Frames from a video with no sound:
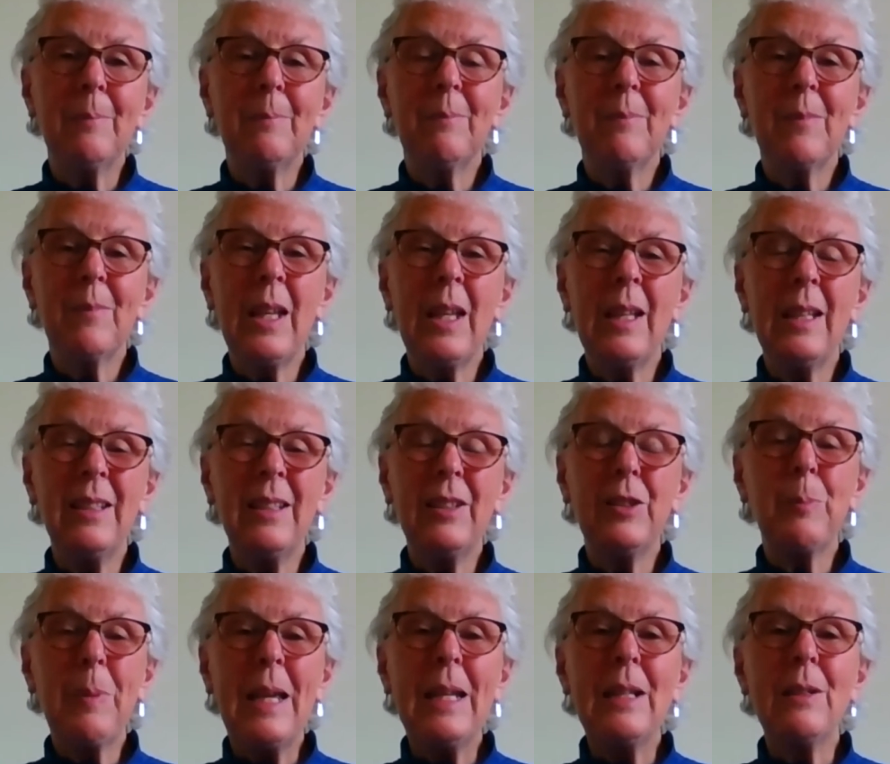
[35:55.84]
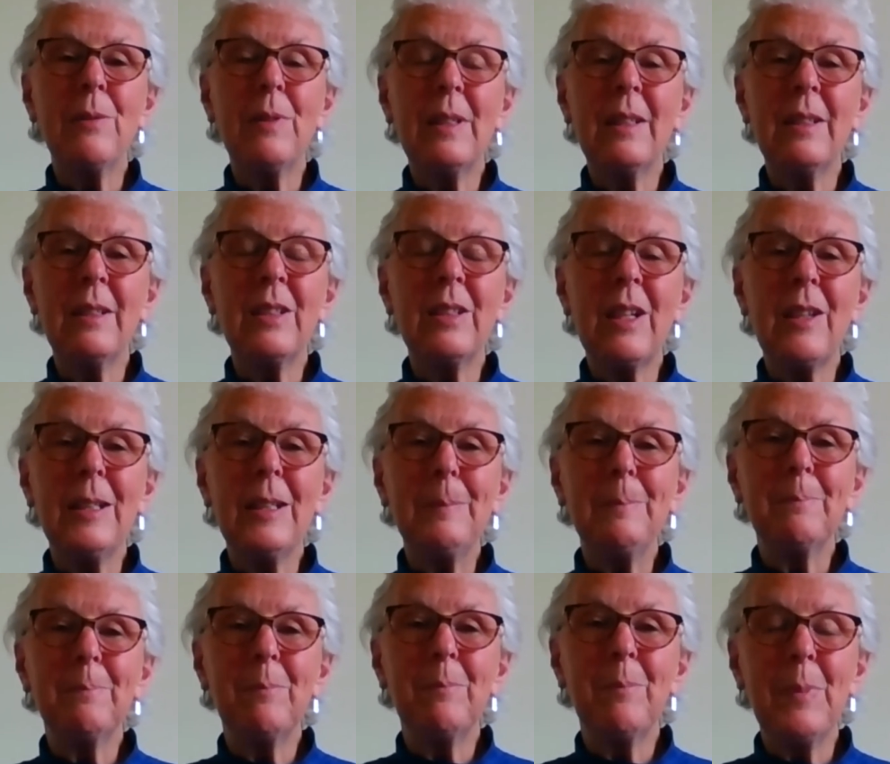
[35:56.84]
It's painful at the time,
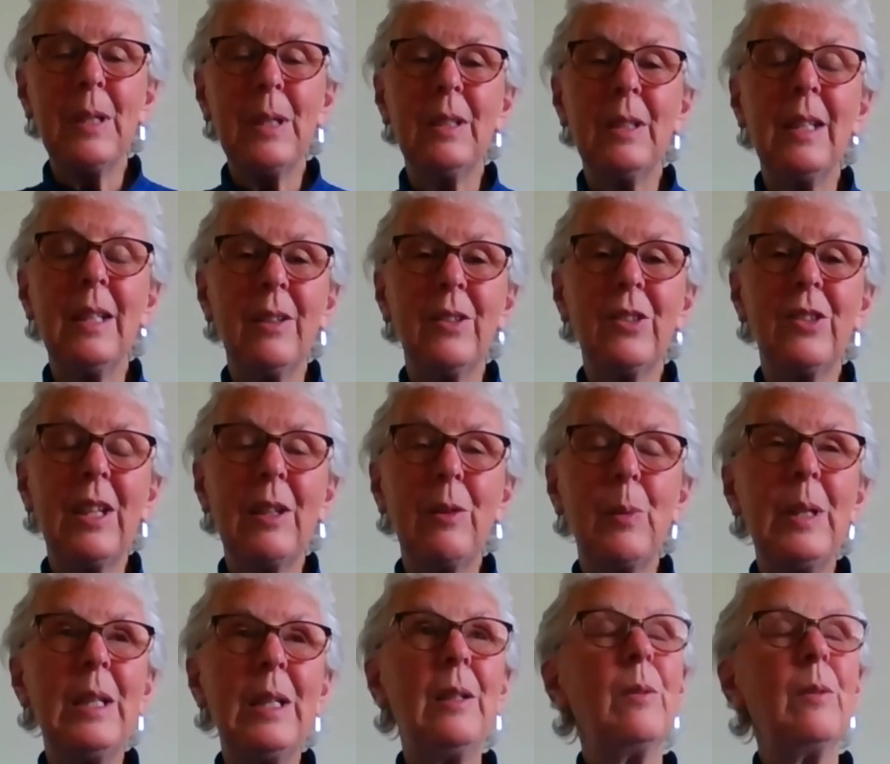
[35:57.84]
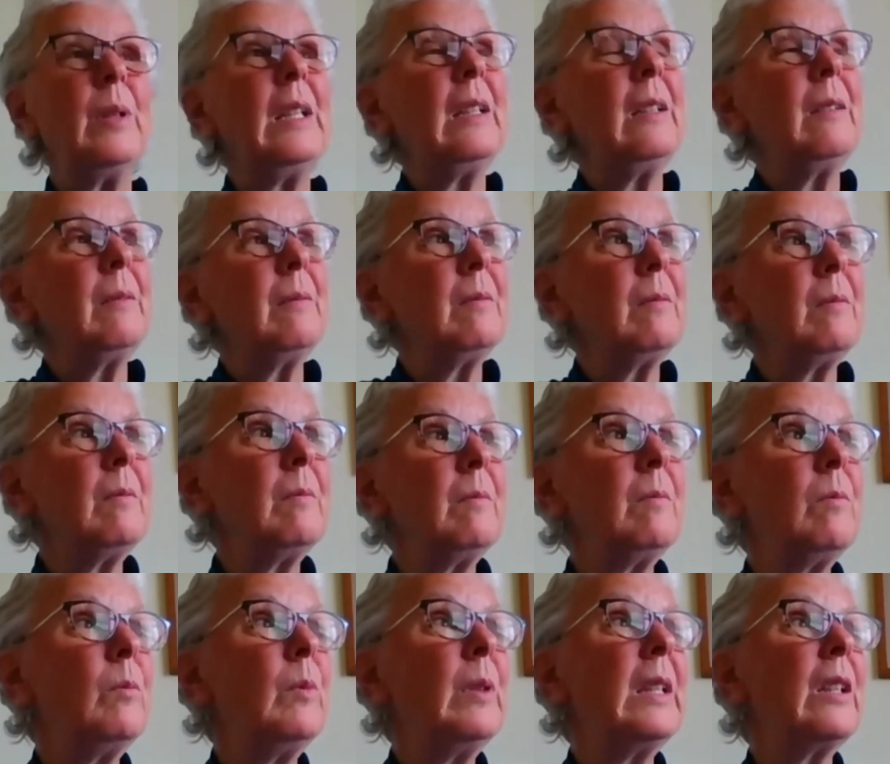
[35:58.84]
but say we're
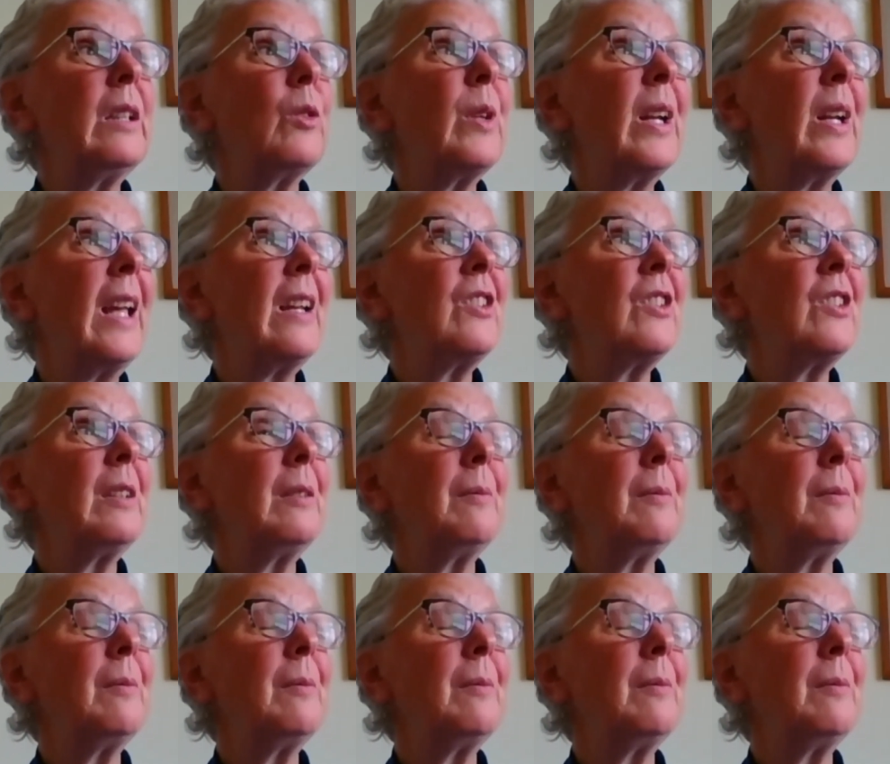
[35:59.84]
creating